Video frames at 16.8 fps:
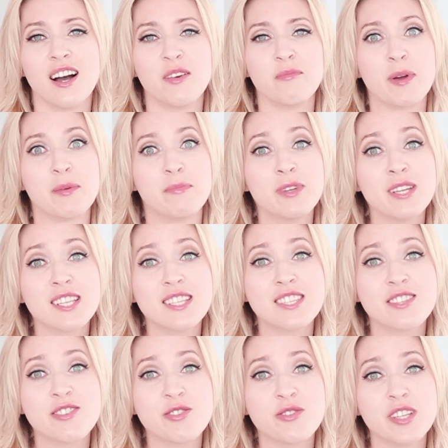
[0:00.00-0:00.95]
my
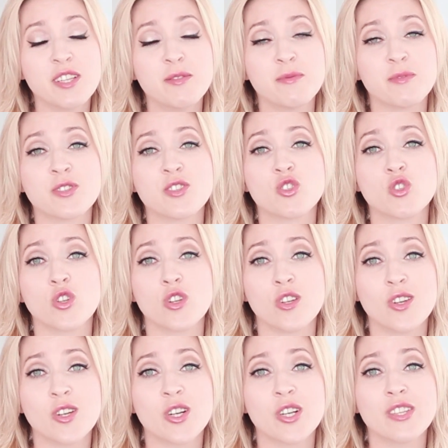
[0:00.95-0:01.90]
biggest dream was to
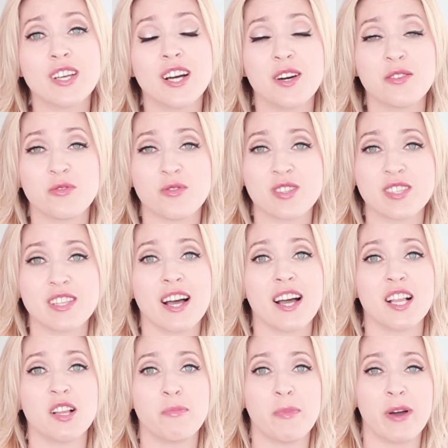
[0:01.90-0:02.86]
learn how to
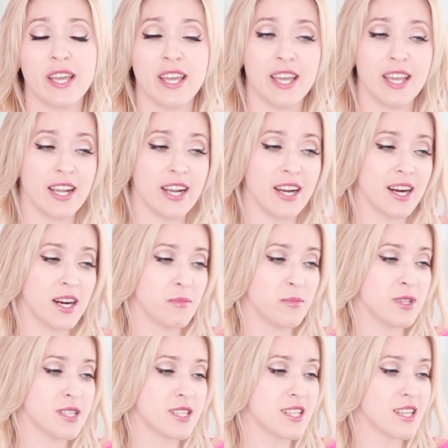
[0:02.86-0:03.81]
style my hair,
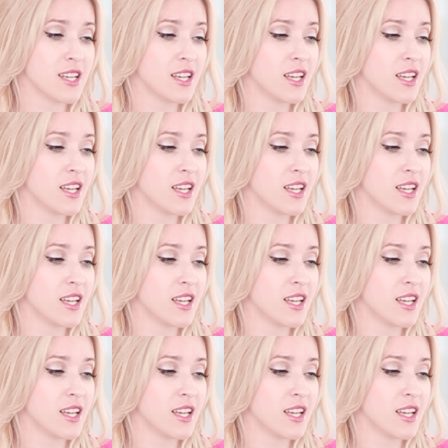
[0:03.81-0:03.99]
but